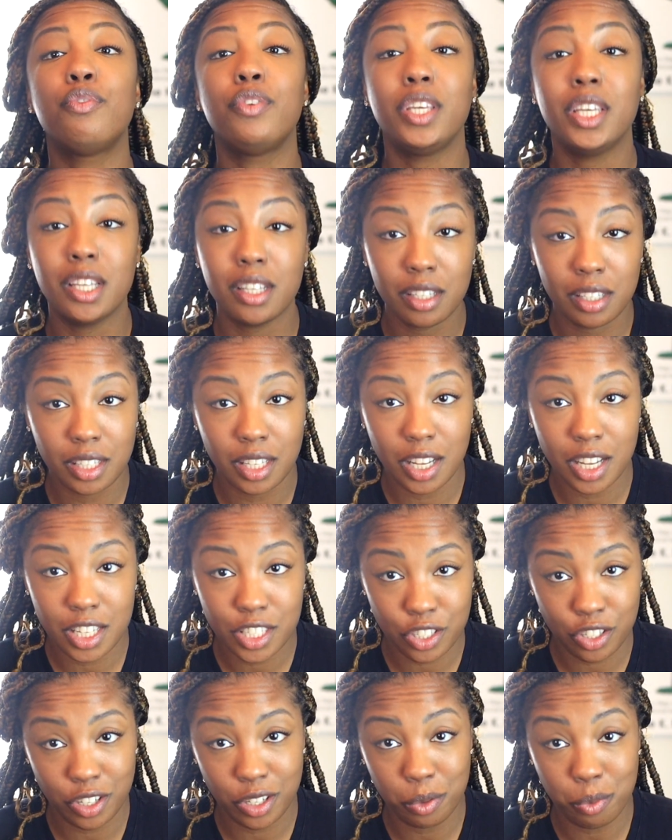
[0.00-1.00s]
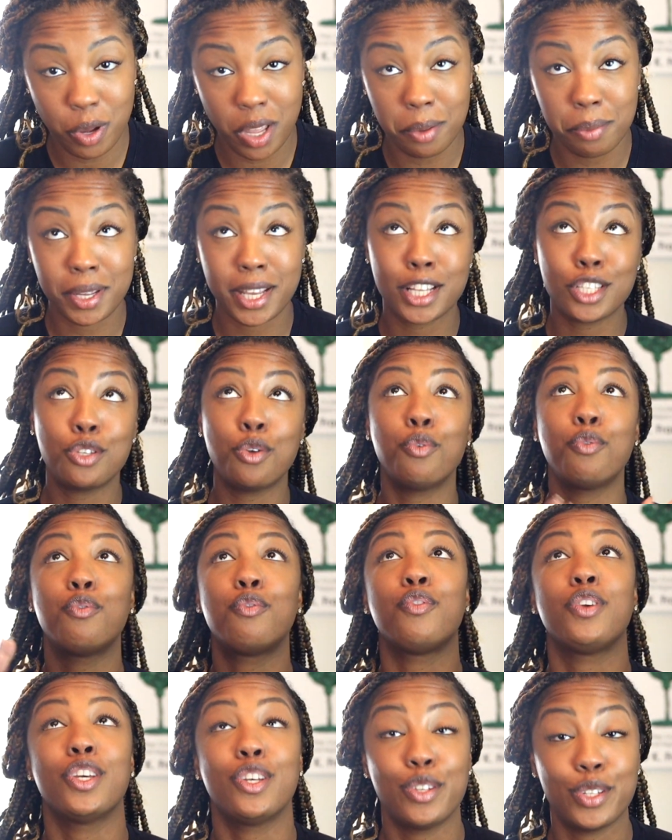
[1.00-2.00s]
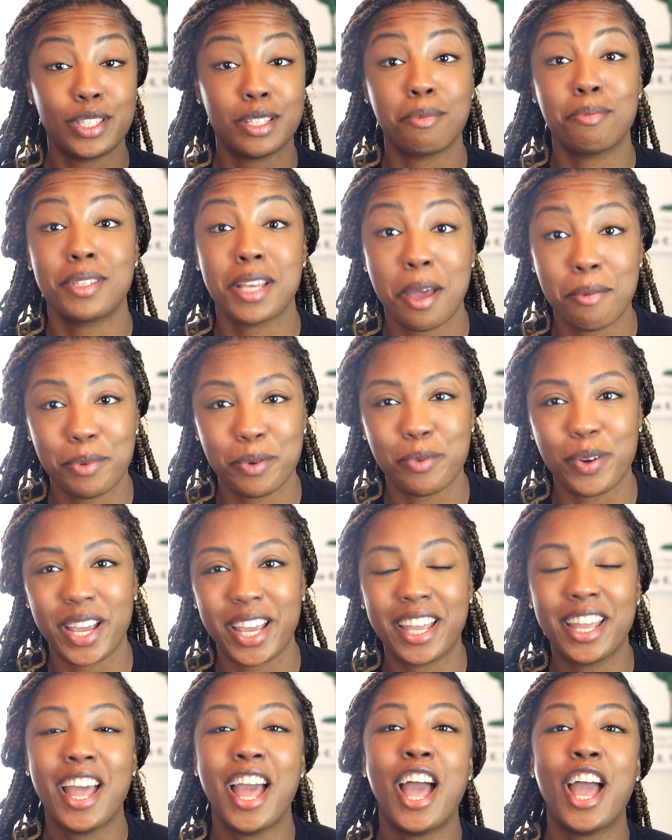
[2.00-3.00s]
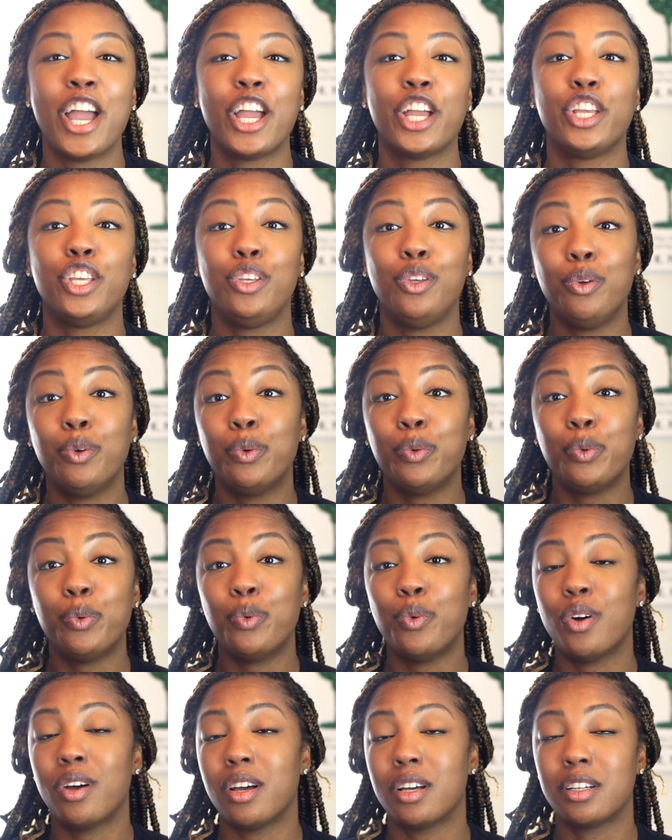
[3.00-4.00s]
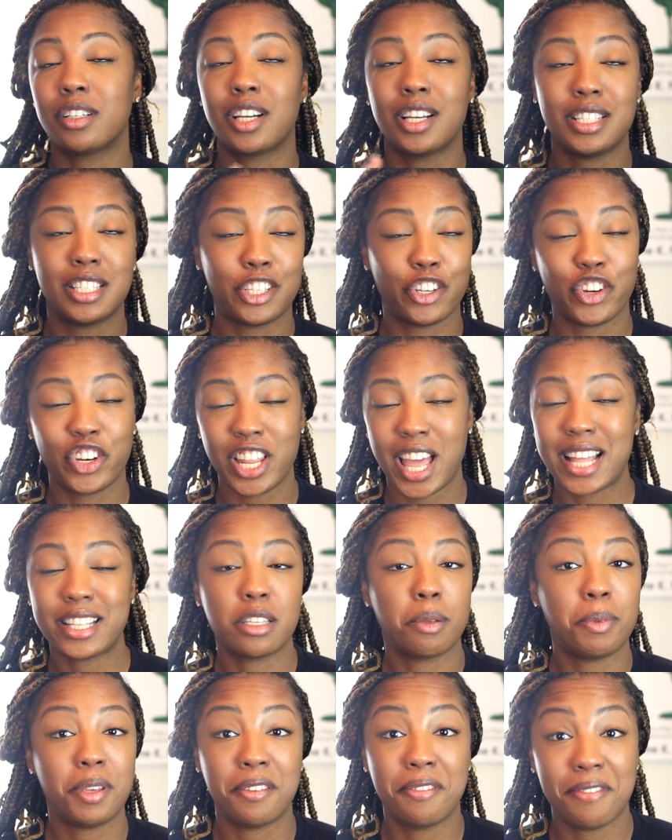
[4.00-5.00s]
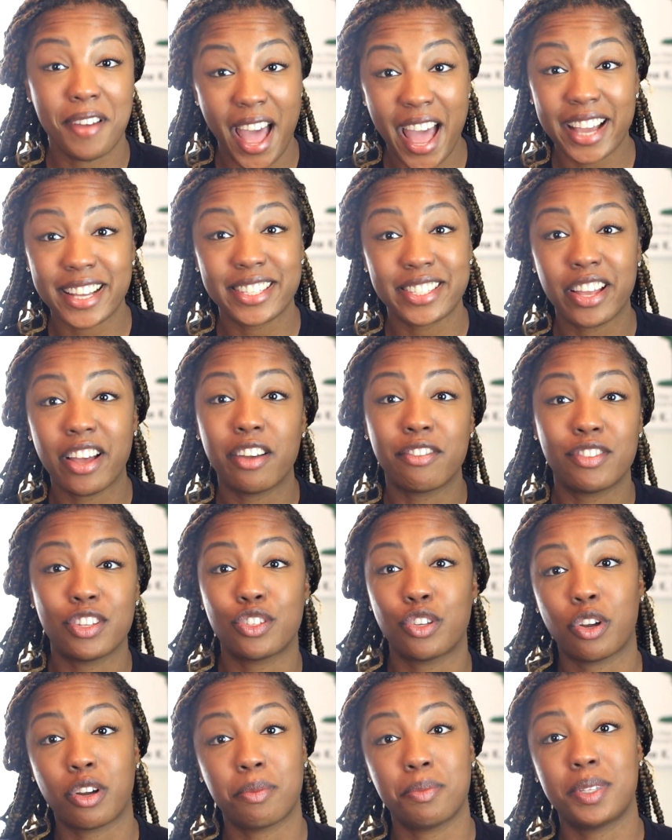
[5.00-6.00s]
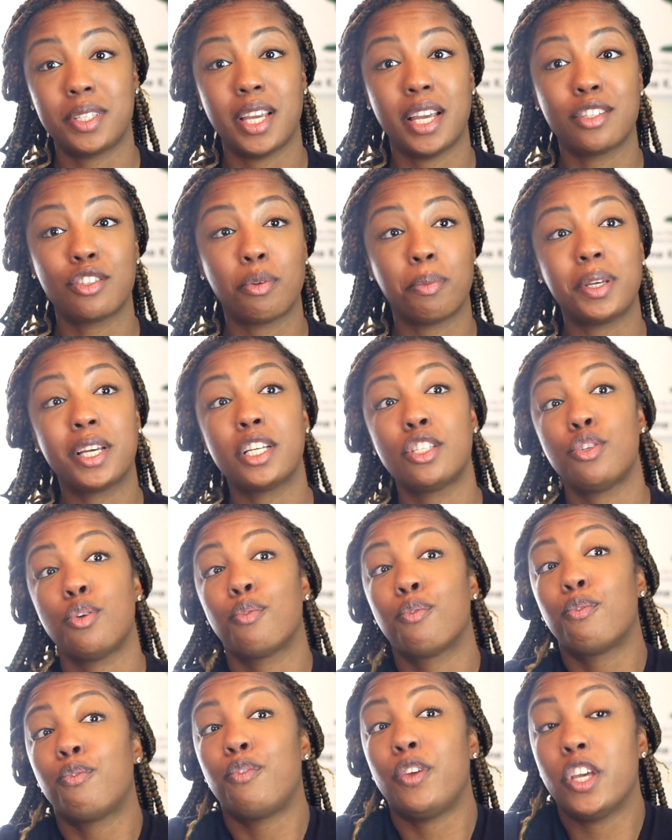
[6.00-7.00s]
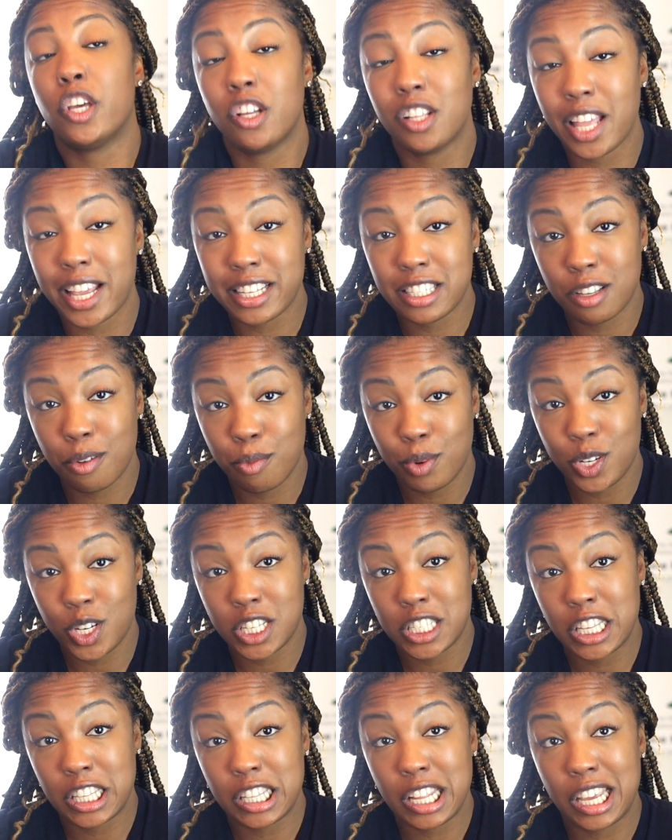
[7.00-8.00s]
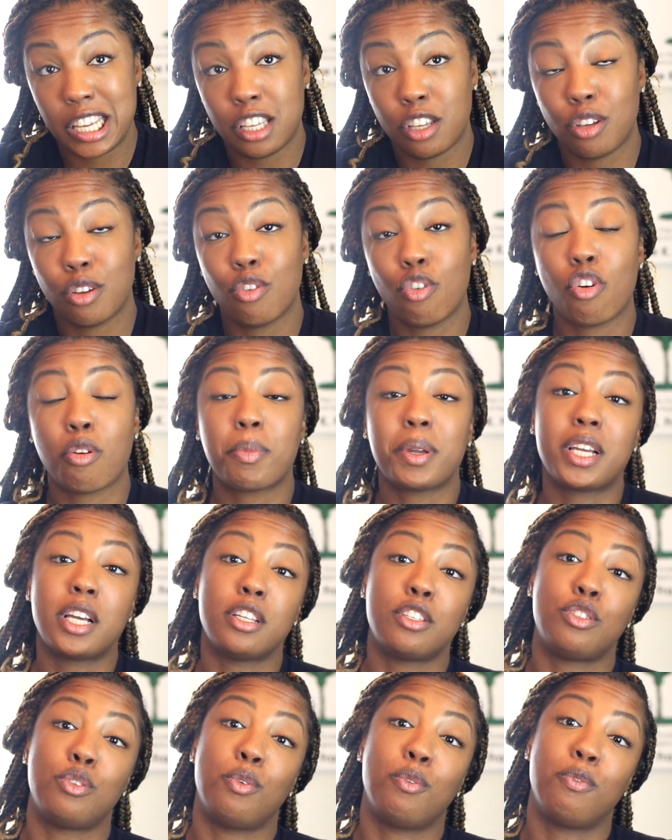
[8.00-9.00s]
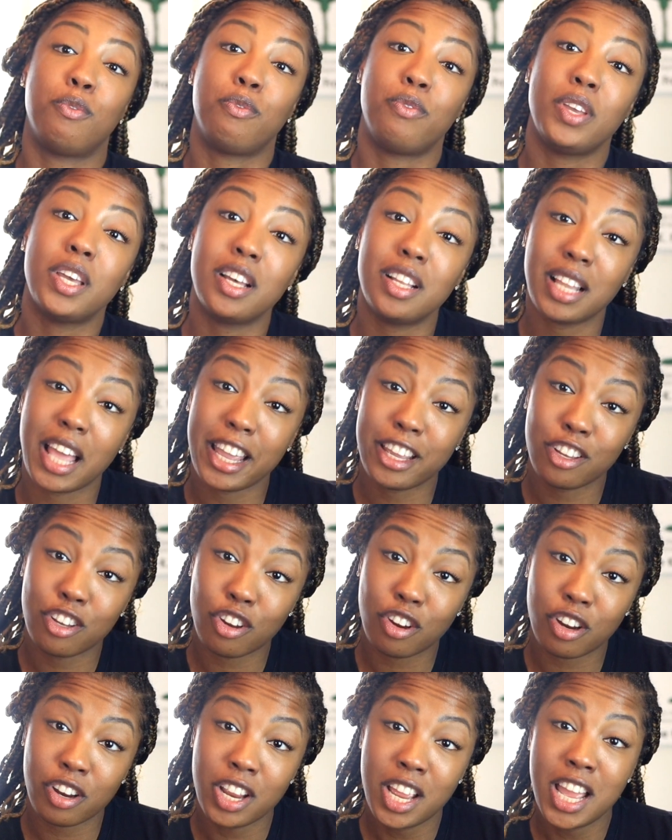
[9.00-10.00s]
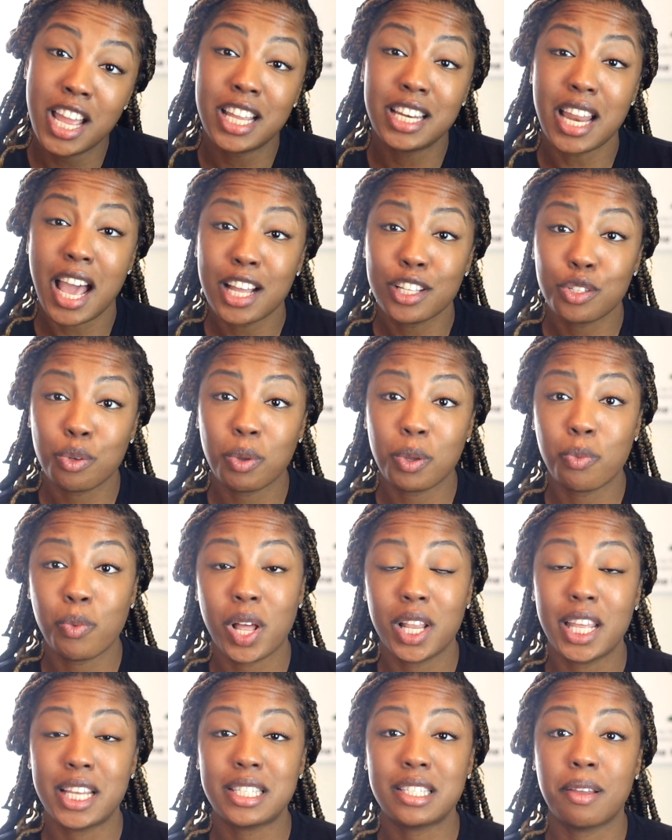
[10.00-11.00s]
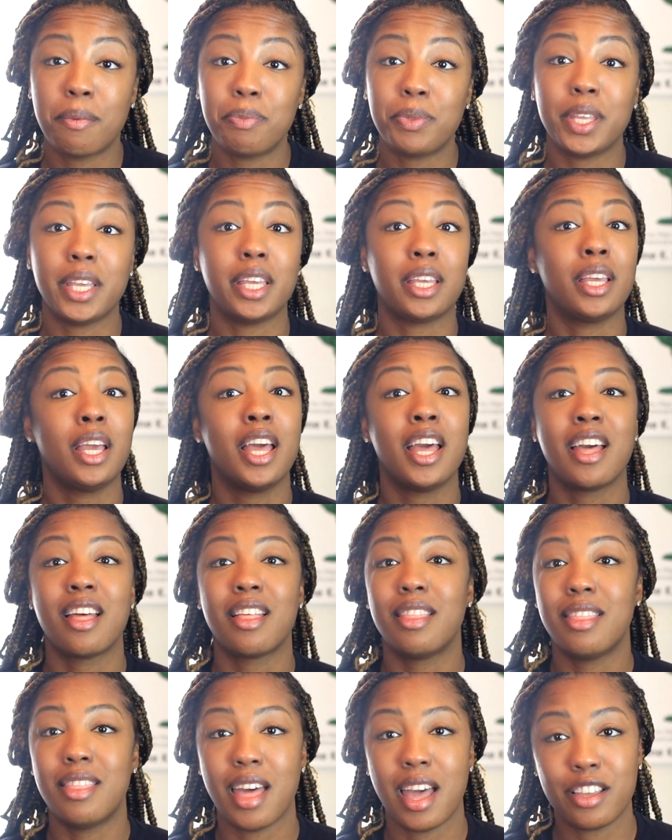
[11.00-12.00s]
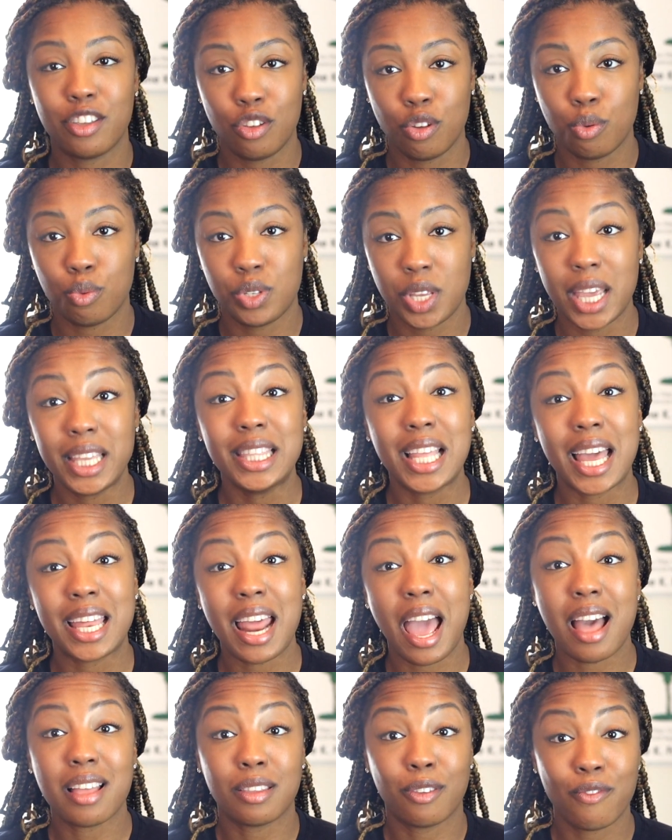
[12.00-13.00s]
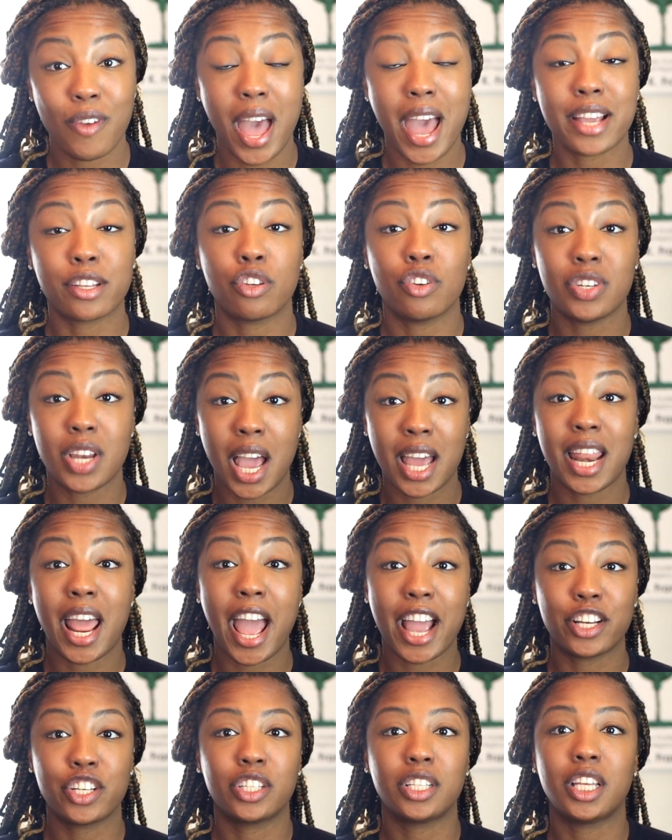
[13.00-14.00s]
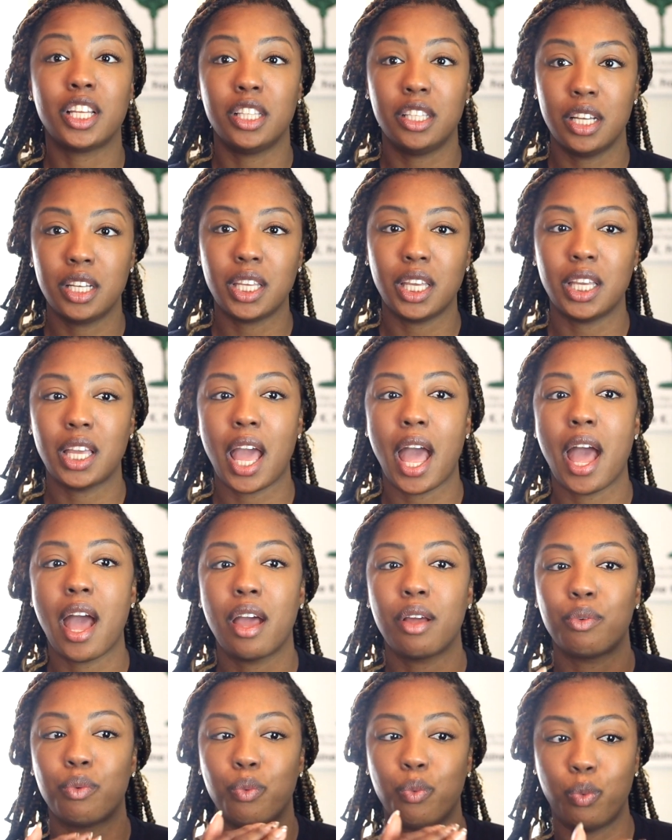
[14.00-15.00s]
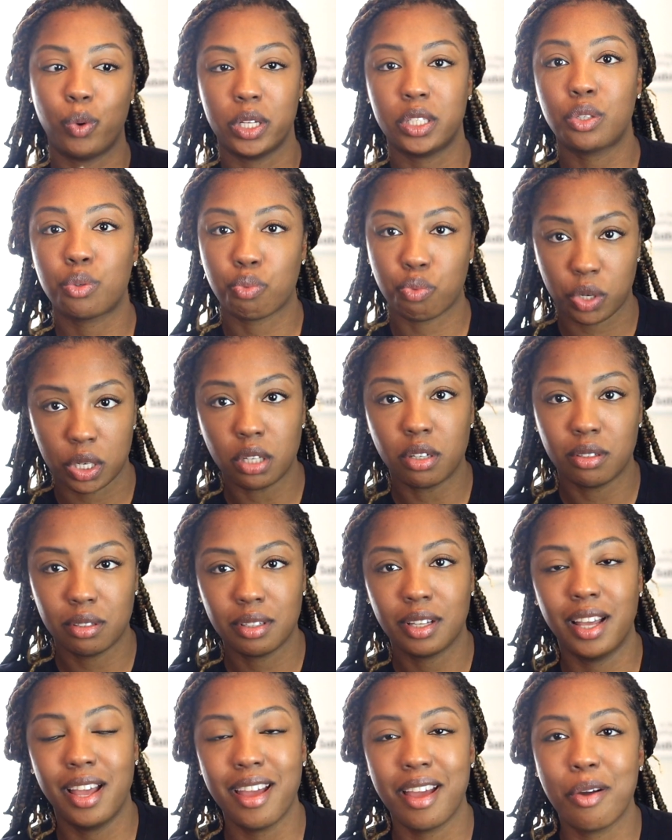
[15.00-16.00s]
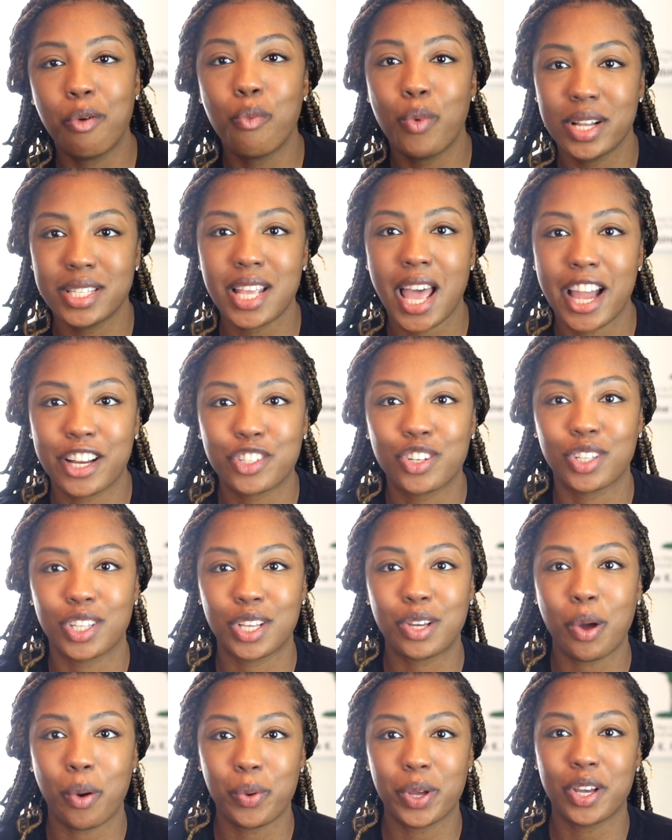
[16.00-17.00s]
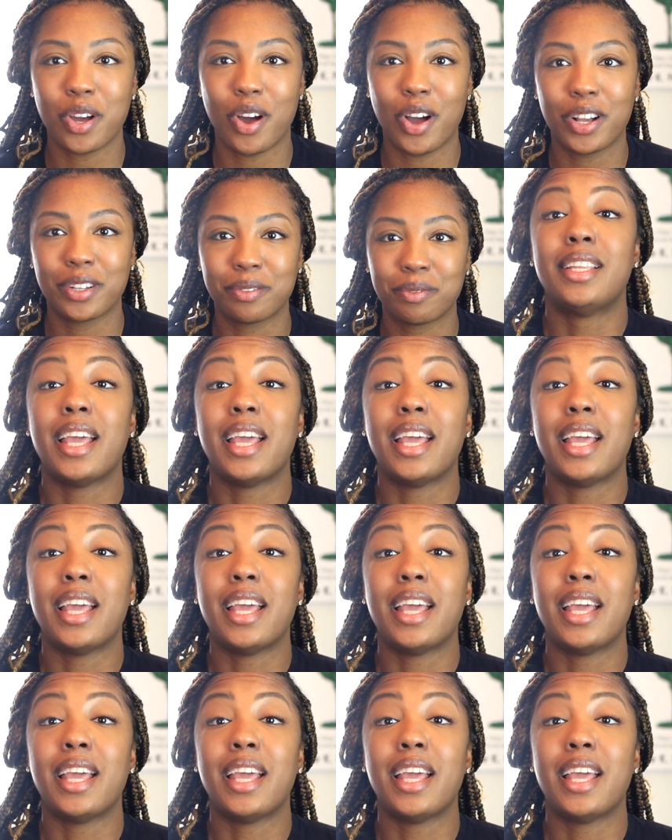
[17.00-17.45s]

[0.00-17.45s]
feel a certain way, because you feel some type of way, you consider that to be facts of the circumstance. So because you feel like someone doesn't like you, or because you feel like you're not doing well at something, that you take that as fact. You're not actually looking at what's real and what's actually going on.